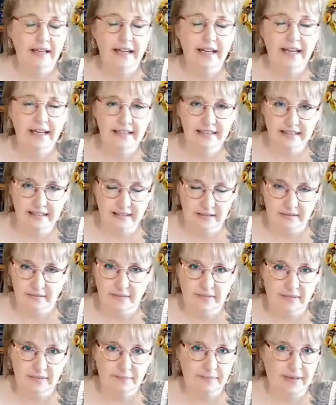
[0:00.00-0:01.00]
It doesn't
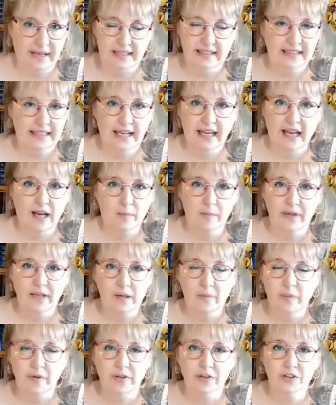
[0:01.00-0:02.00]
matter how many
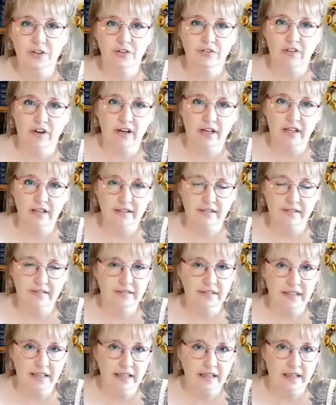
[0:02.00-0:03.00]
books you write, I
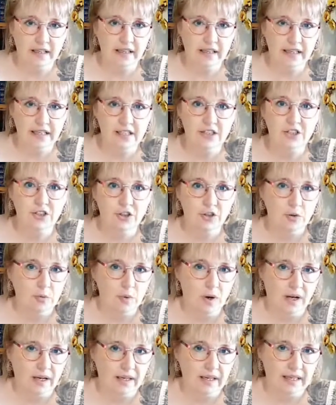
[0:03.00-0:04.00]
don't think. Each new
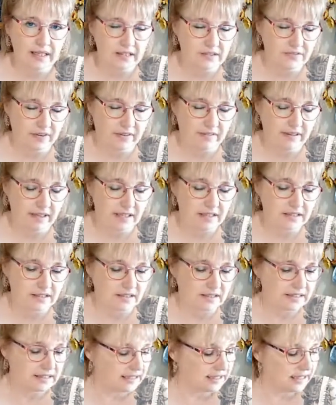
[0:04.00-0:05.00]
one is very
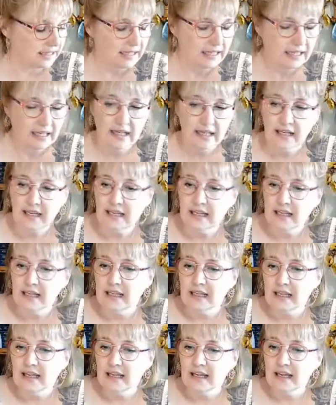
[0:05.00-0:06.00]
exciting.
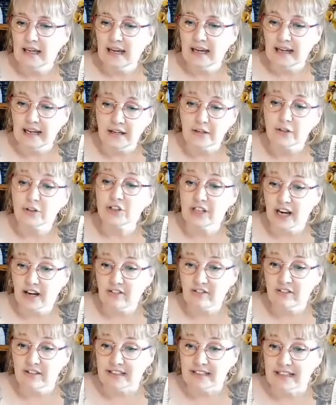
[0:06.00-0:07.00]
Hello,
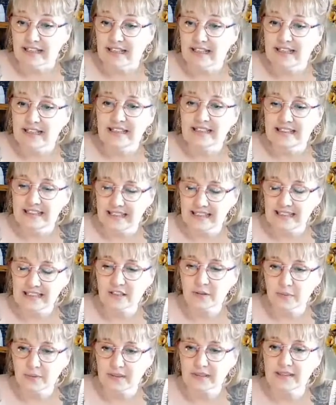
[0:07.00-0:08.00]
Sharon.
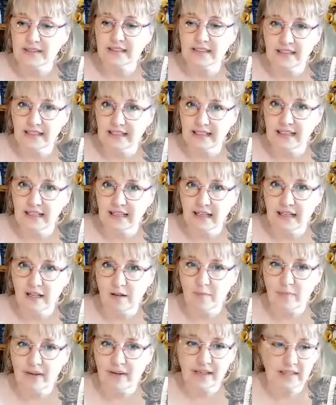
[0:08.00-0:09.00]
This one's a little
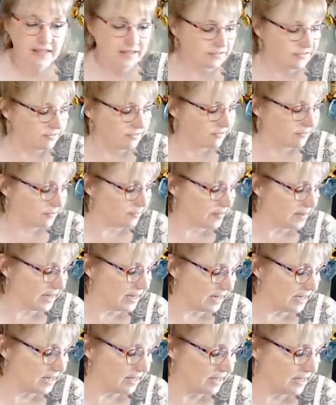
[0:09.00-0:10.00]
bit different for
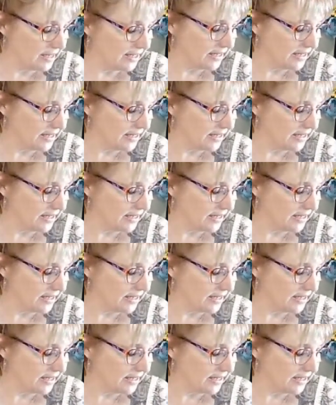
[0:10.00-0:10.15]
me.